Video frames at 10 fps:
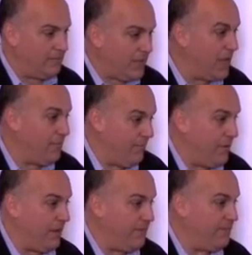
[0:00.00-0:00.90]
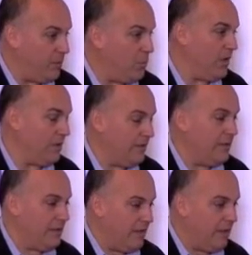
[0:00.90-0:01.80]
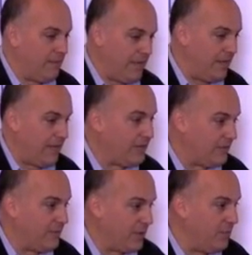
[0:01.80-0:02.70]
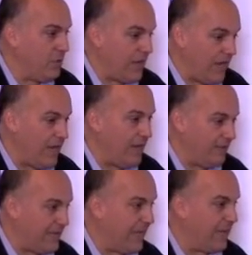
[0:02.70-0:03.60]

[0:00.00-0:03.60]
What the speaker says: type, if you will, and it allows them to communicate and have a